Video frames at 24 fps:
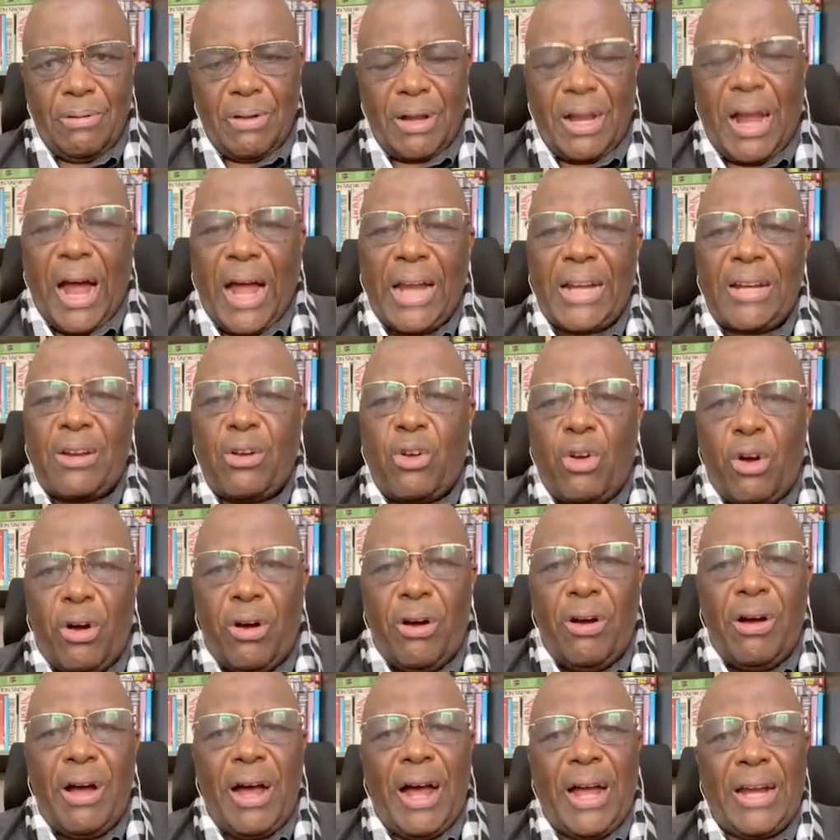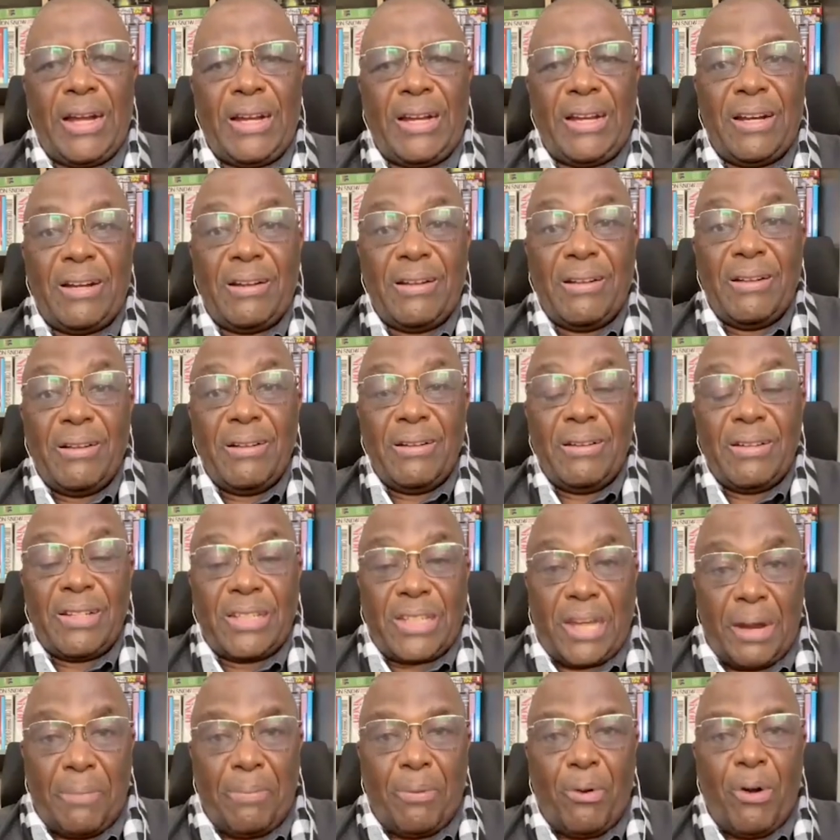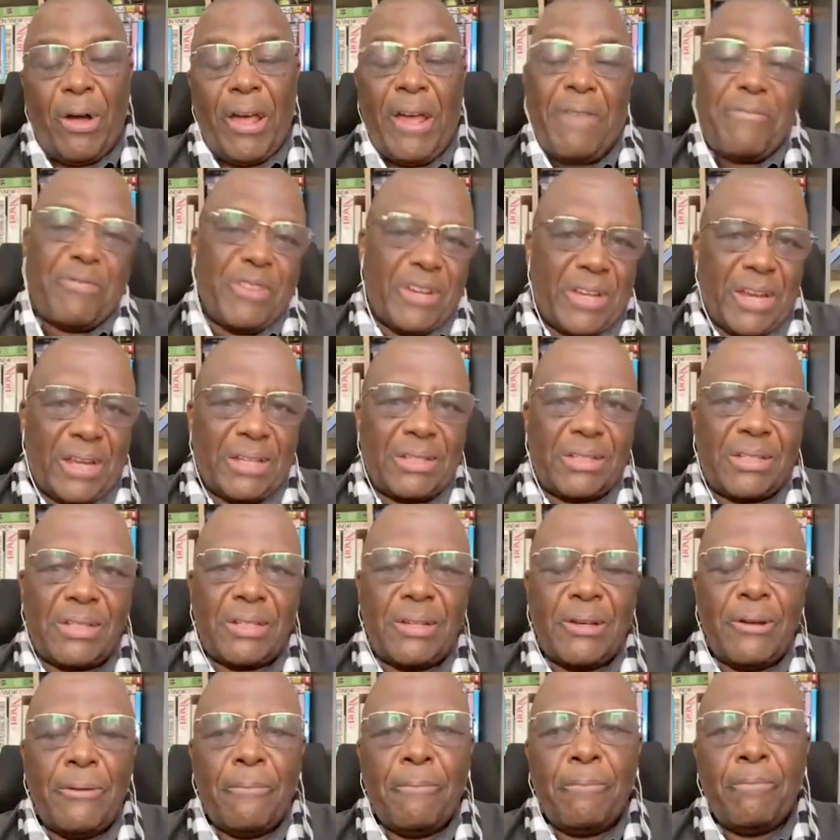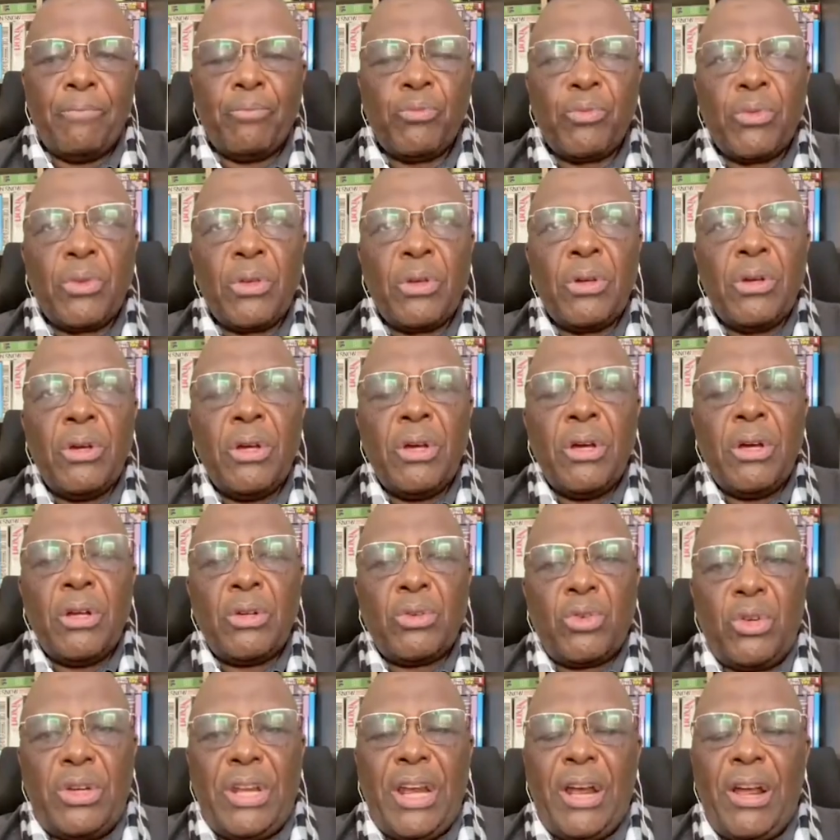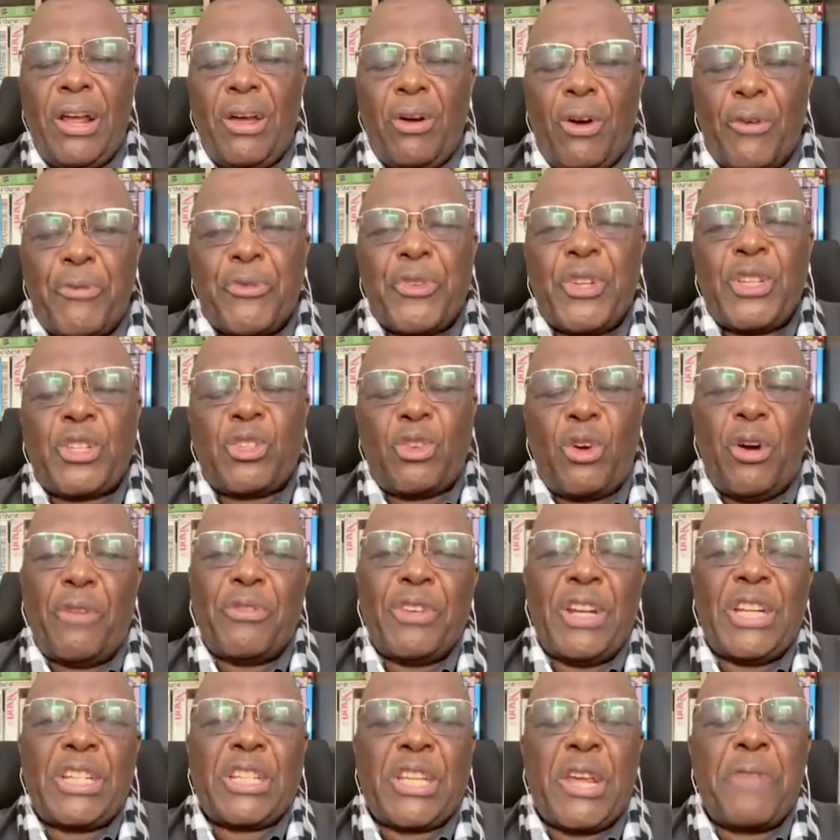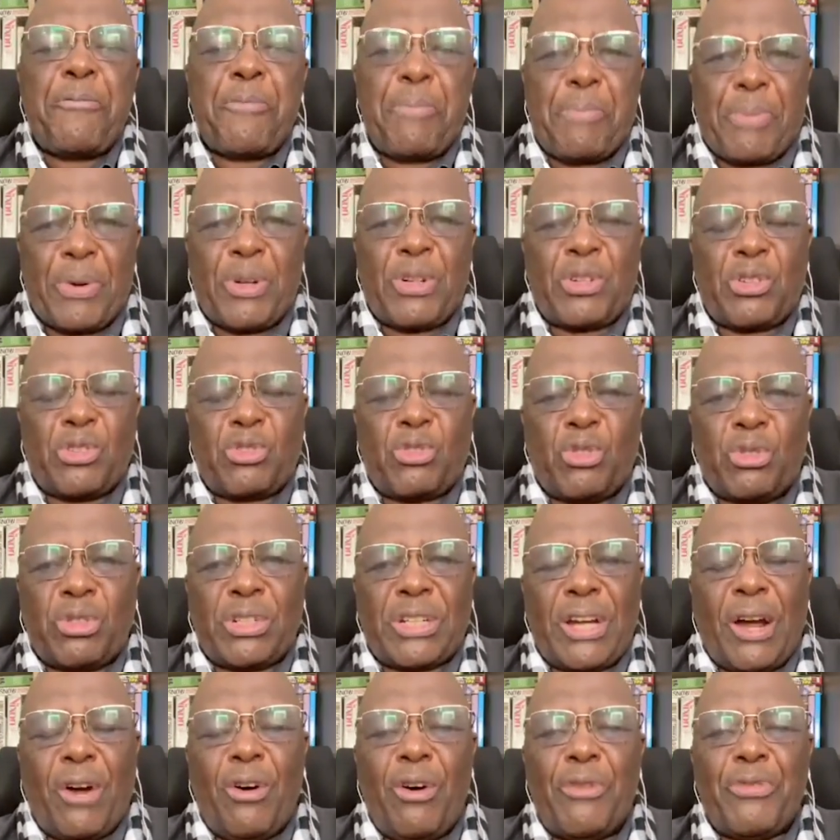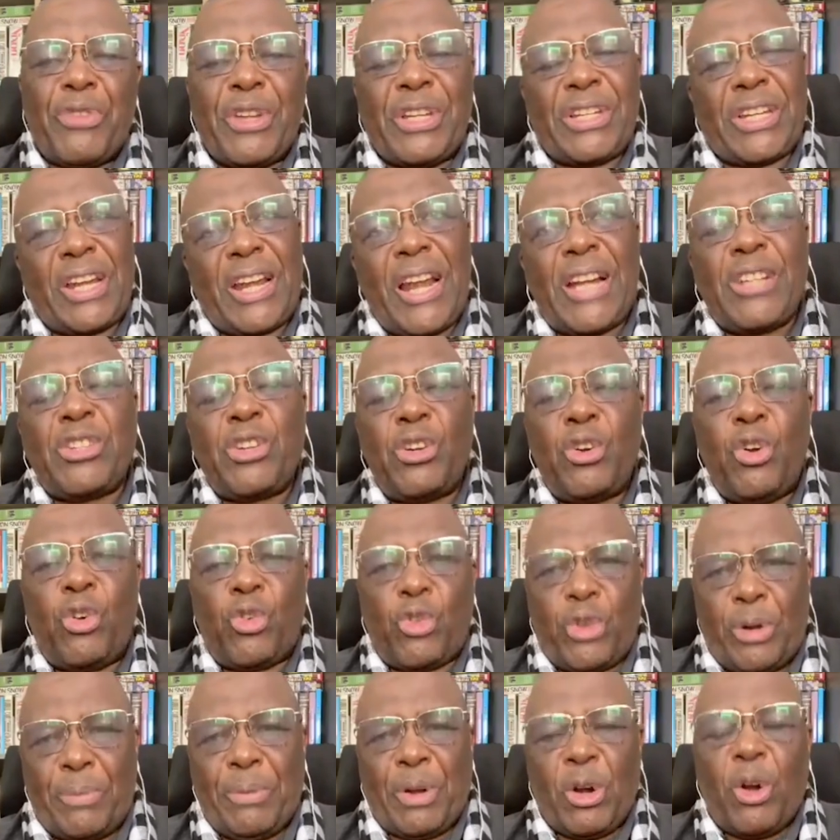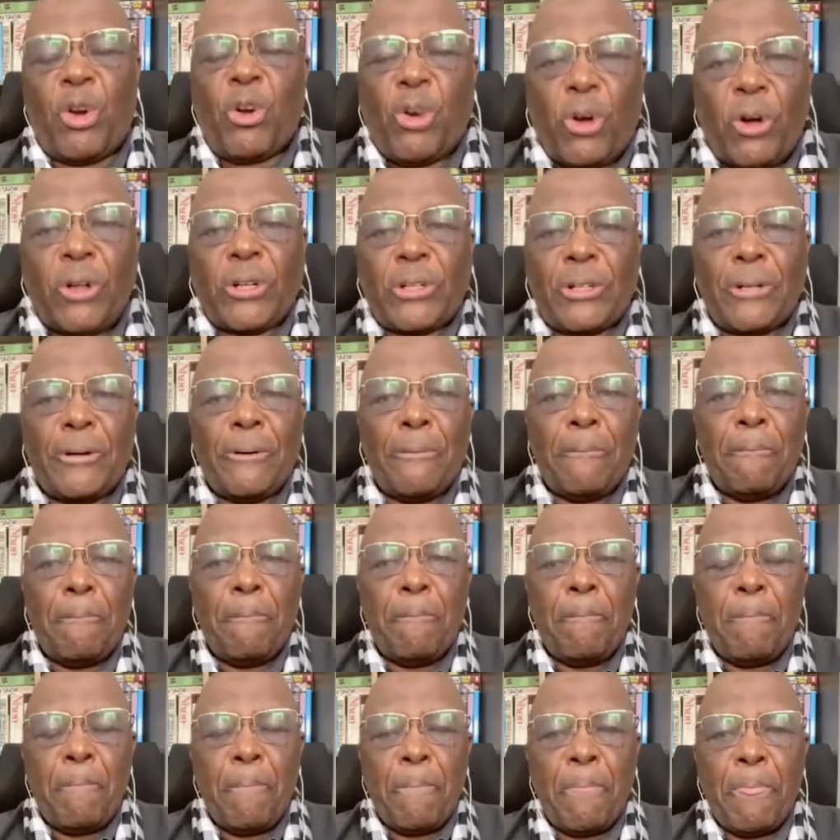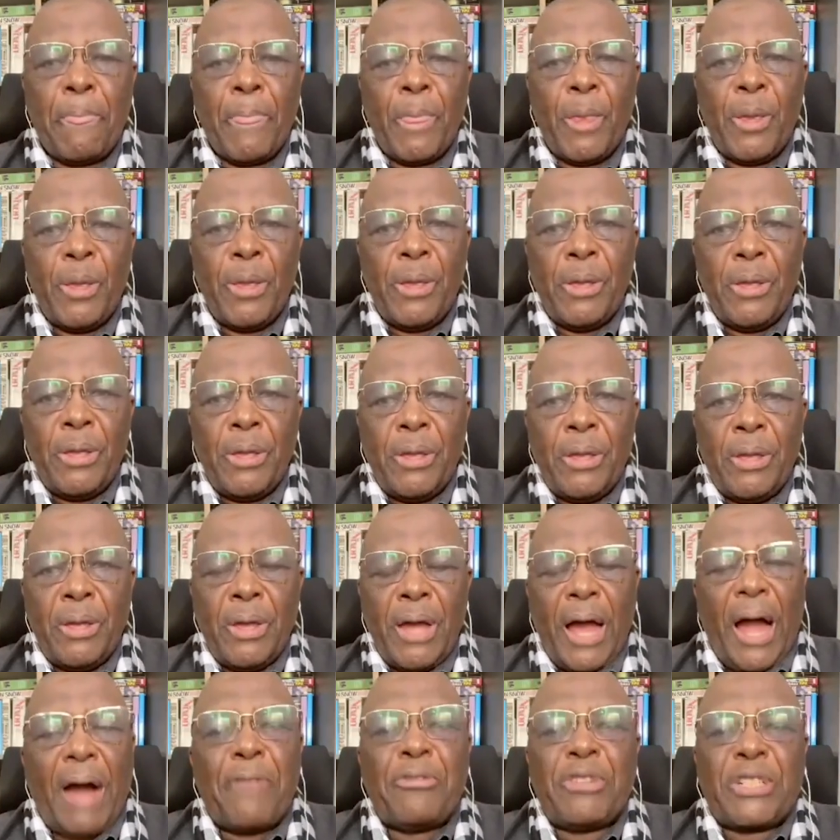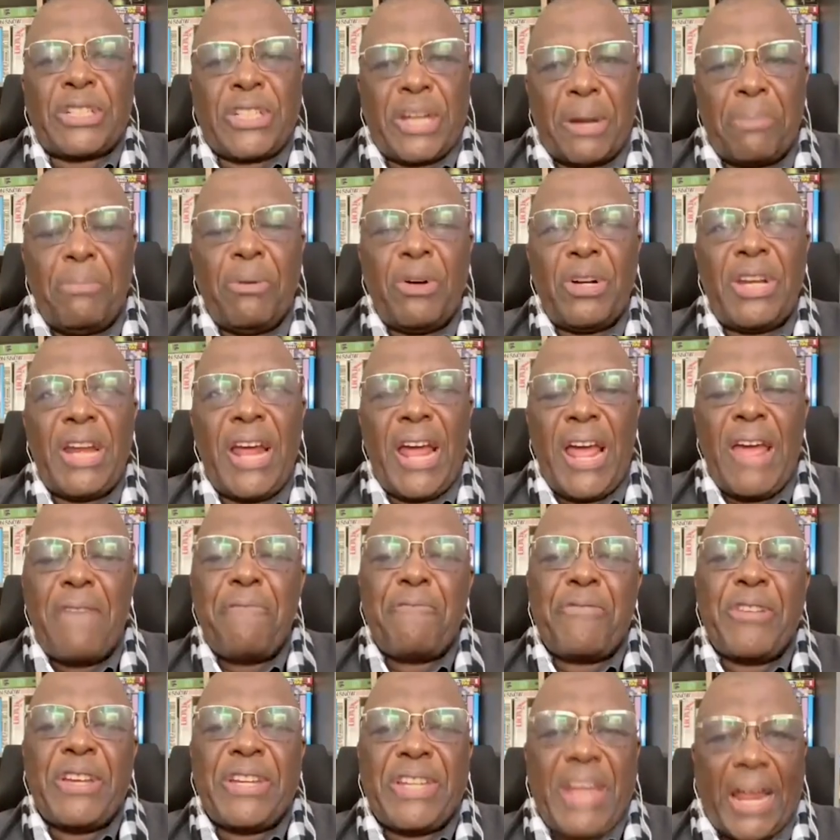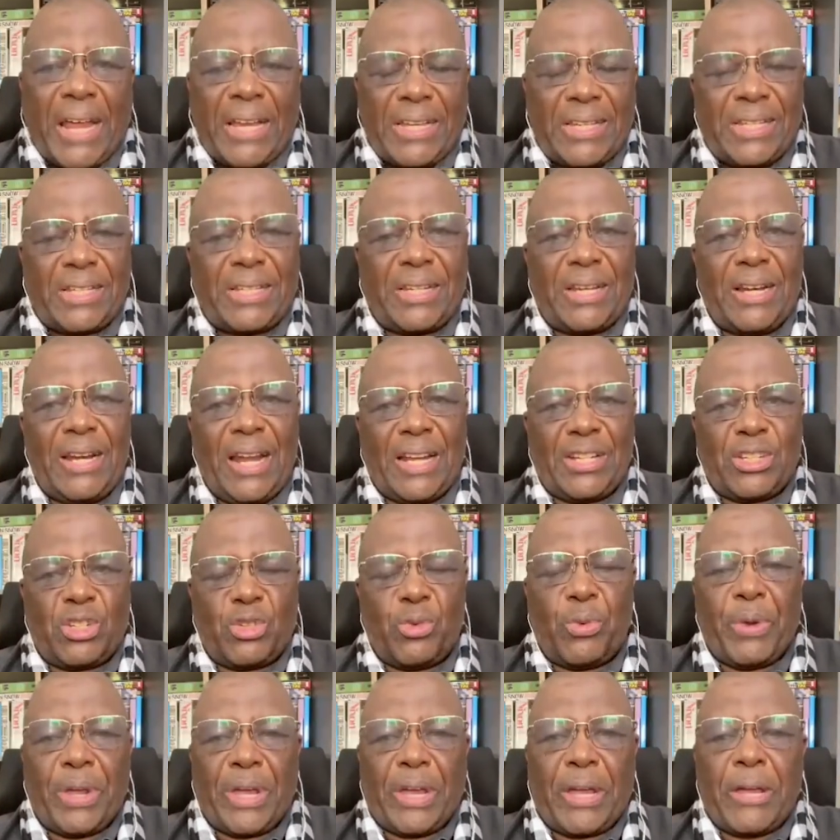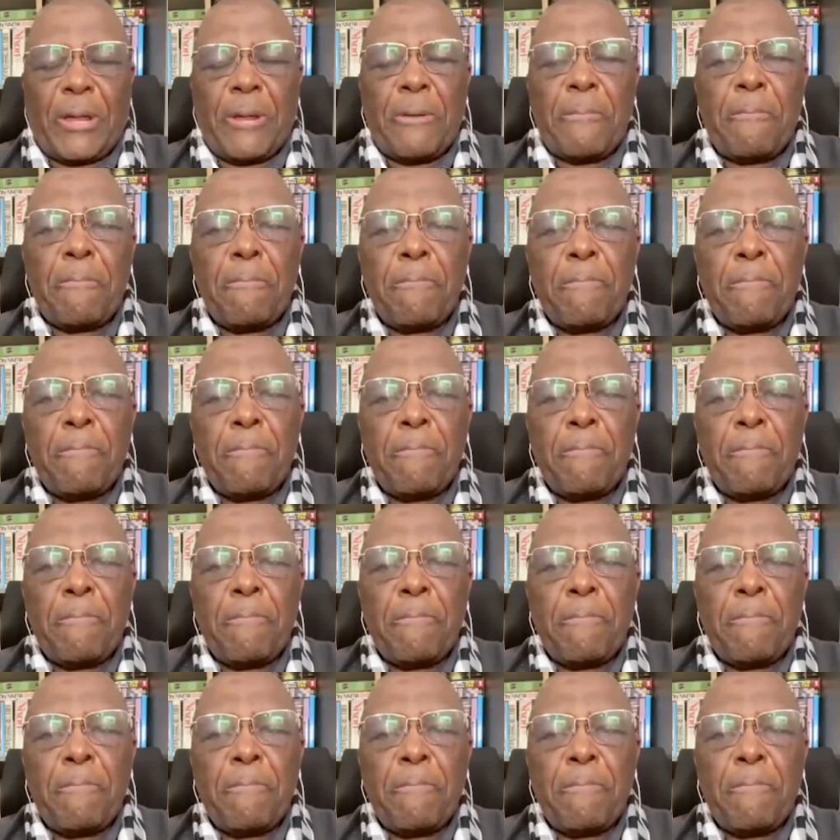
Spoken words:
can go and table evidence to the office of the Chief Prosecutor of International Criminal Court. I've tabled evidence last week